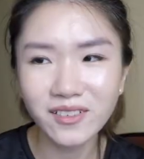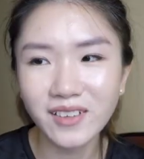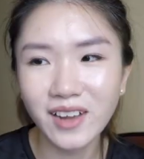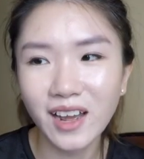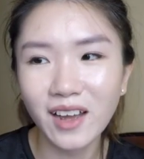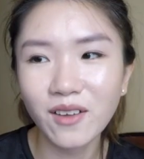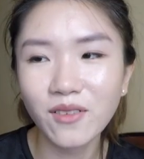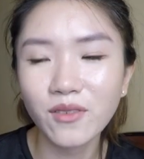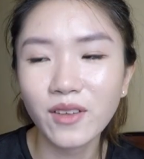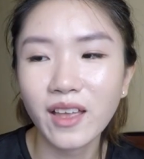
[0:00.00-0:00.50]

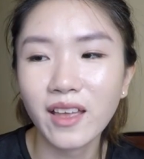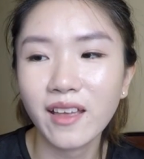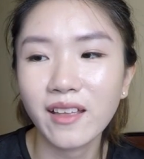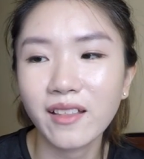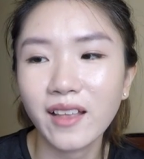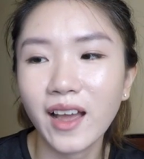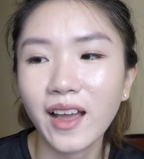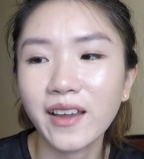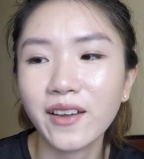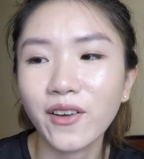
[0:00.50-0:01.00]
now,
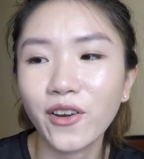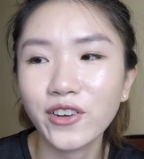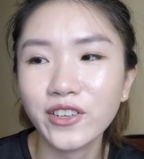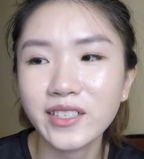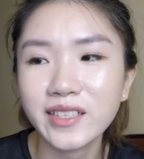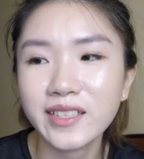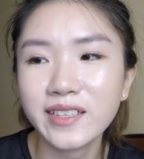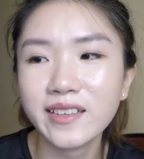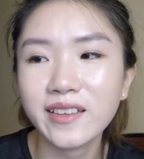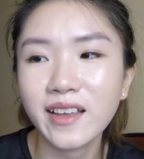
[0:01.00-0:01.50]
and I
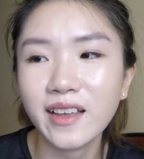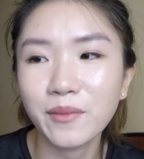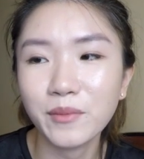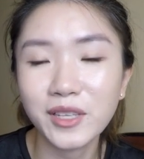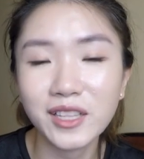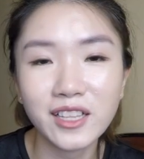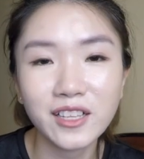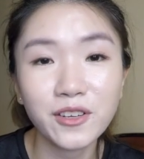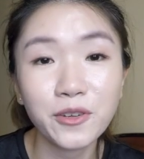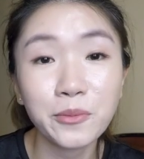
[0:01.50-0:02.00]
honestly am
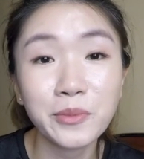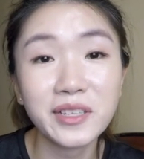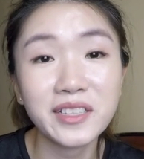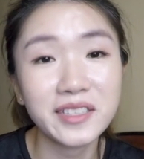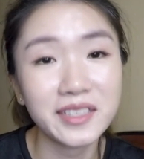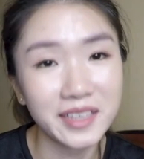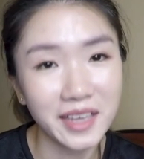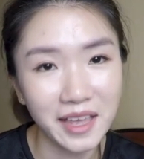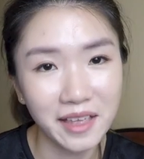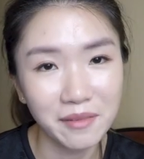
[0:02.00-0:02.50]
a little bit
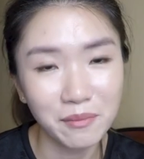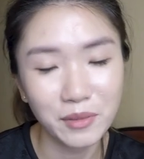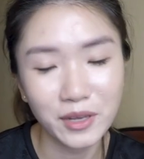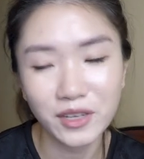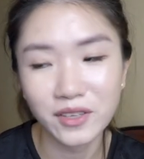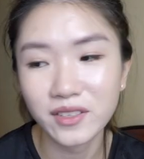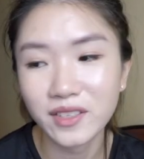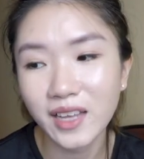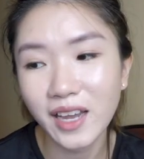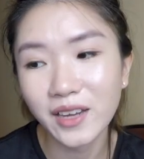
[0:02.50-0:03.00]
scared
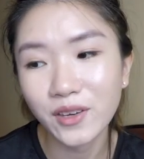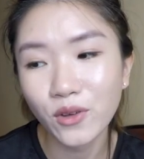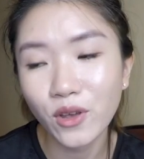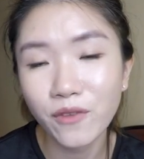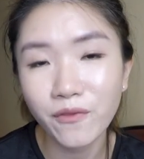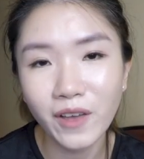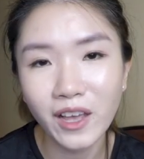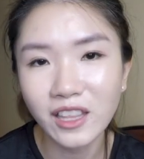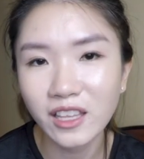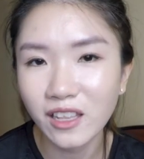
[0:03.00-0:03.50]
because I don't
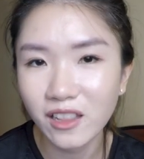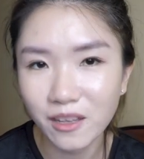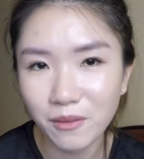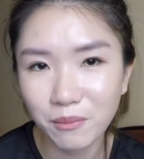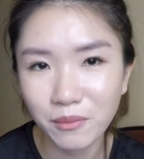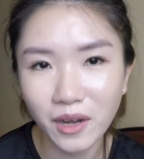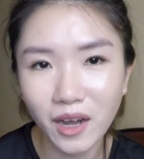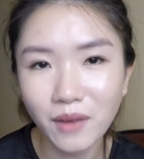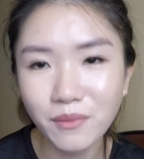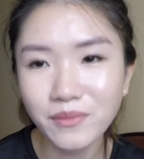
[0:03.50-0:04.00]
have other lip
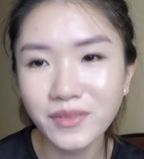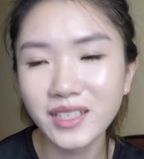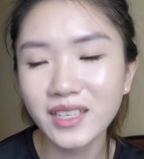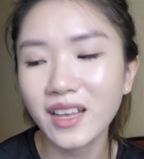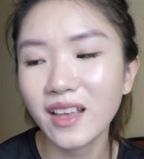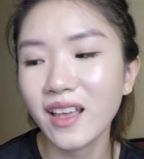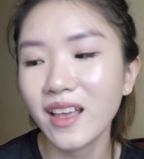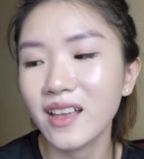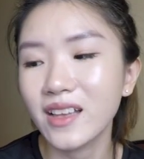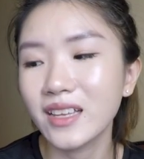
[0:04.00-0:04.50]
balms.
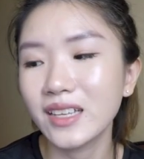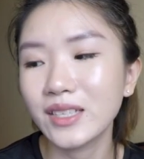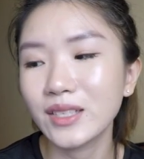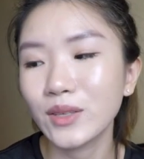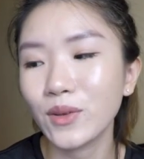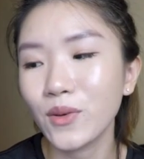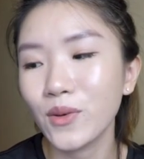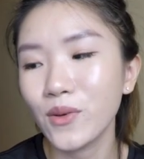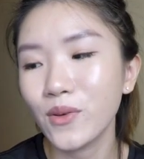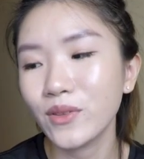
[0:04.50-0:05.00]

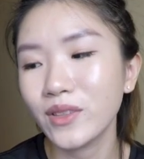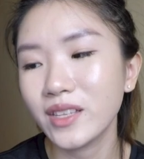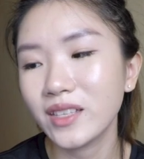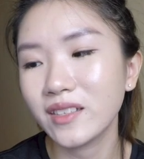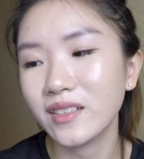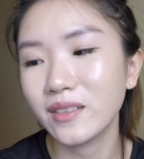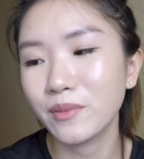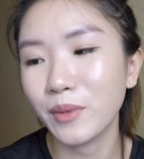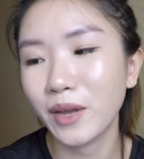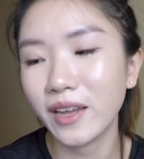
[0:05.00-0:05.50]
So this
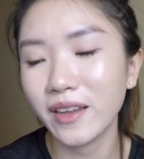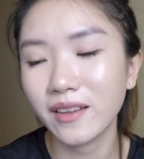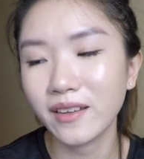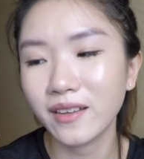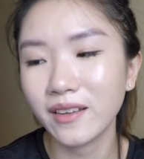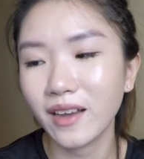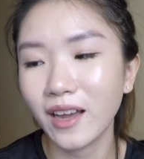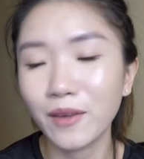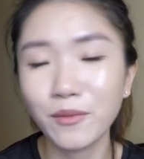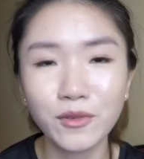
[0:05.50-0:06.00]
is my,
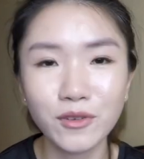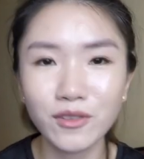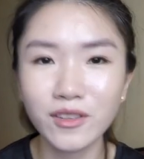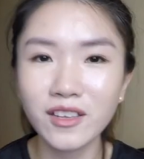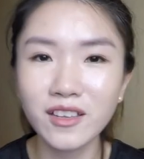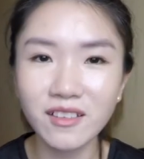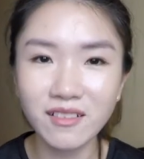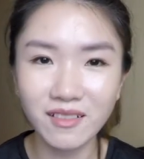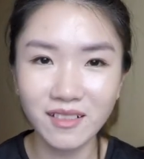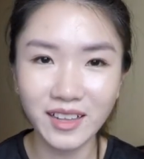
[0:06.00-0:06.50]
I'm
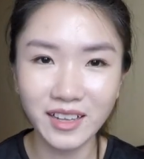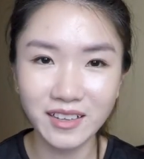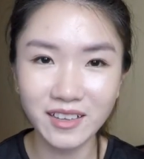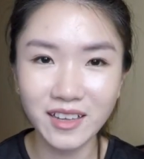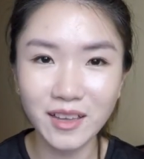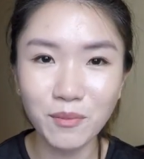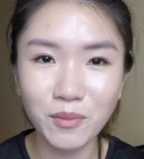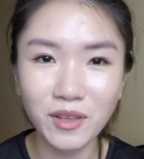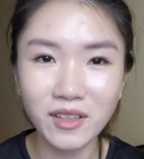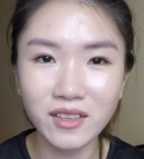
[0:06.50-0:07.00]
only like
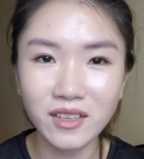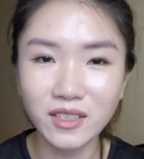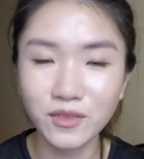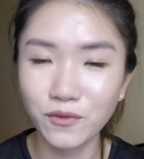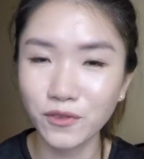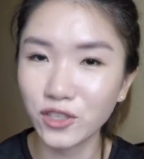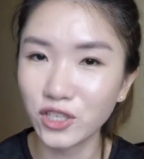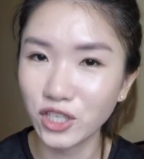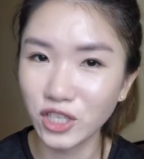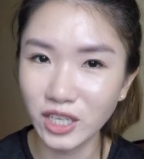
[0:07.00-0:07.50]
keeping this
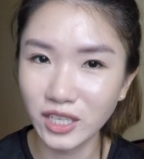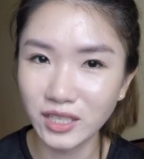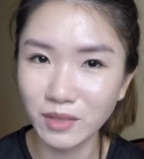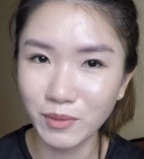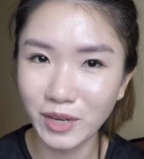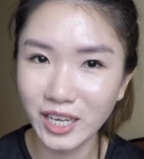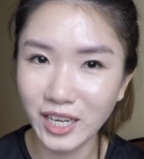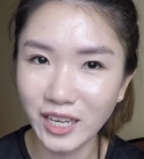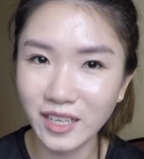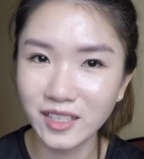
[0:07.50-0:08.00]
for just
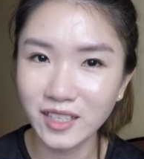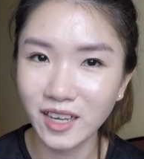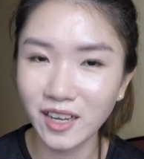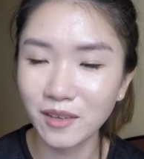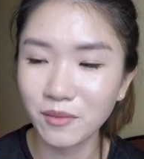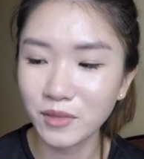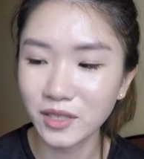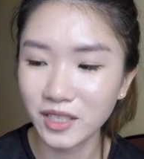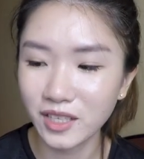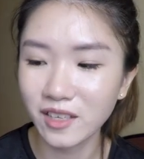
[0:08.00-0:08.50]
my
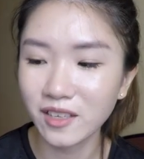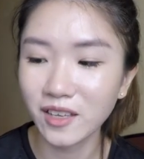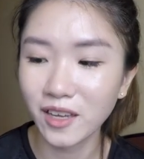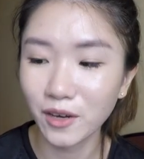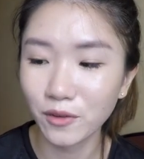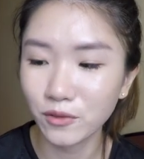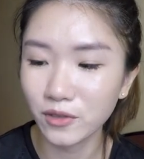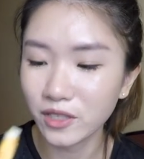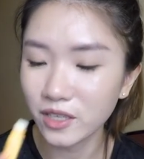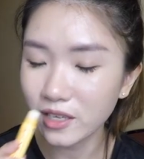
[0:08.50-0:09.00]
nighttime
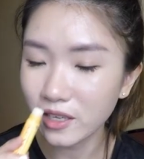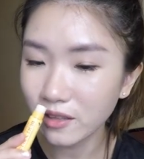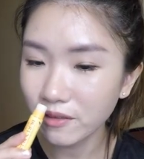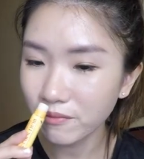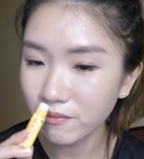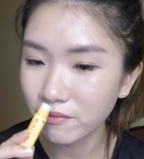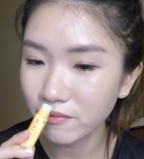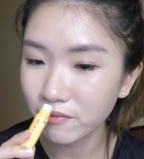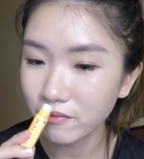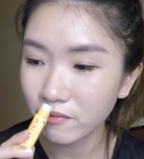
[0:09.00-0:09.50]
skincare
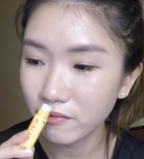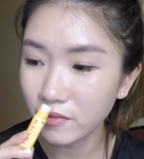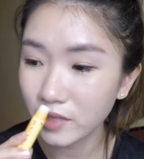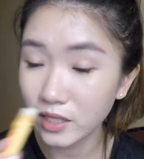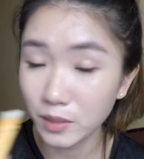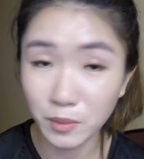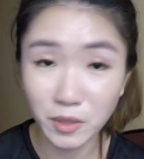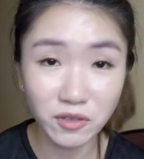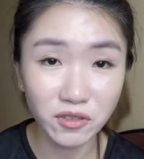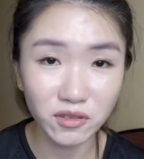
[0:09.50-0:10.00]
routine. It
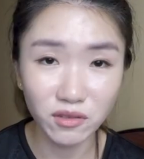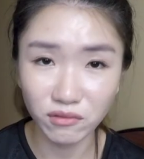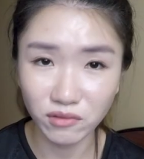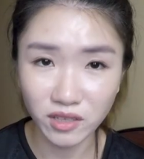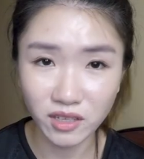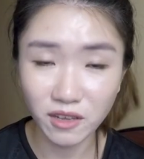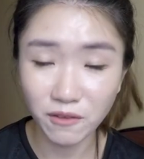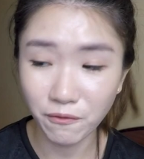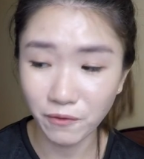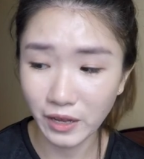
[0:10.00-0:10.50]
smells
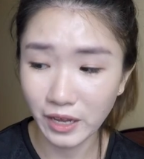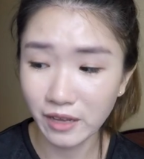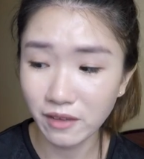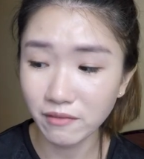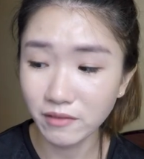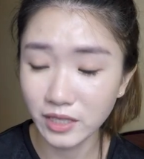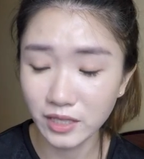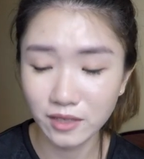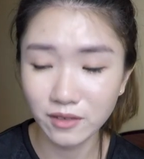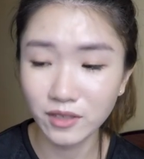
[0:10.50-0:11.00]
totally
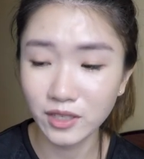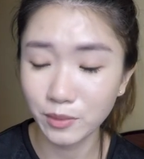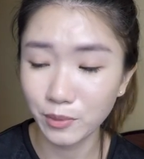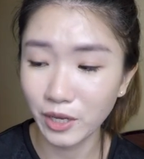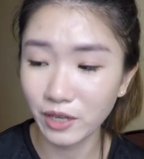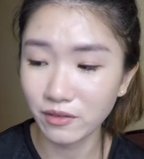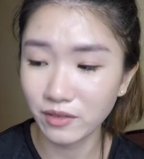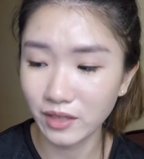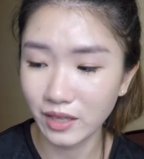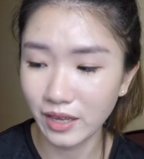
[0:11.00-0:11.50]
fine, still
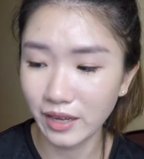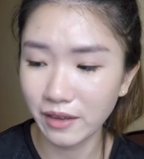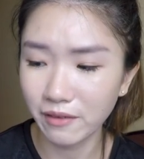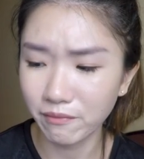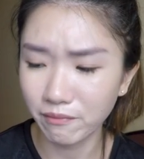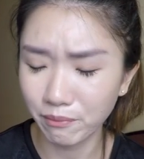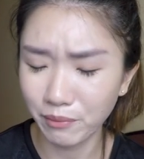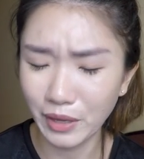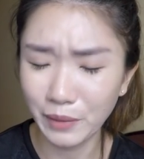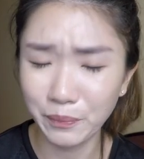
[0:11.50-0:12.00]
smells like
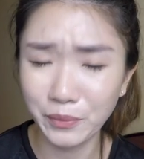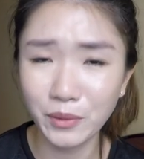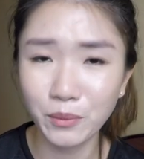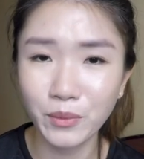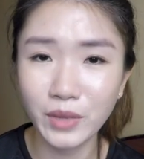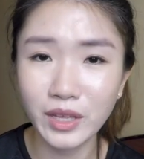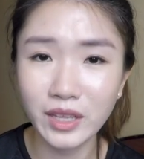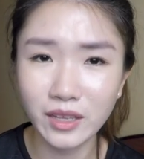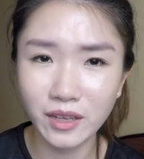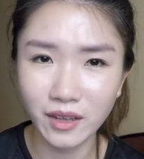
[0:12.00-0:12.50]

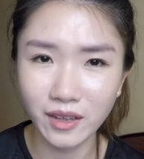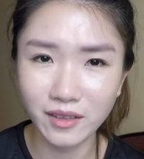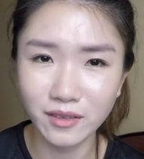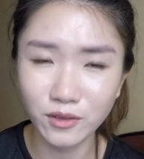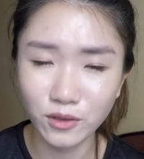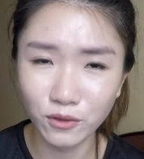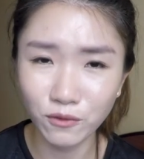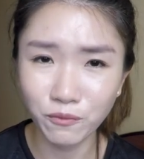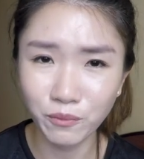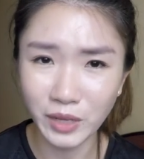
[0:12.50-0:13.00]
peppermint and
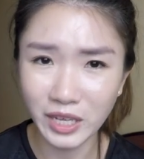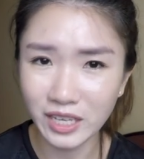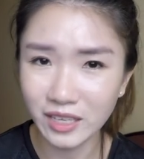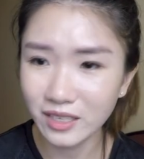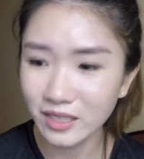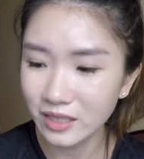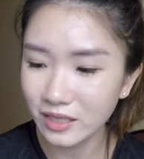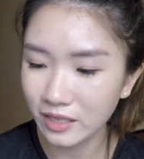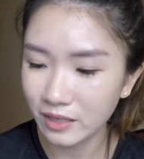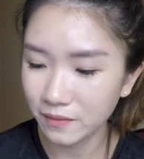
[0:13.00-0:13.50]

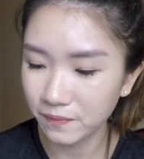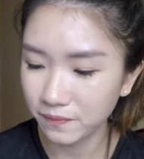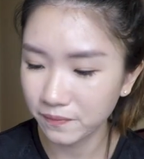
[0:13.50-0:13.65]
toothpaste.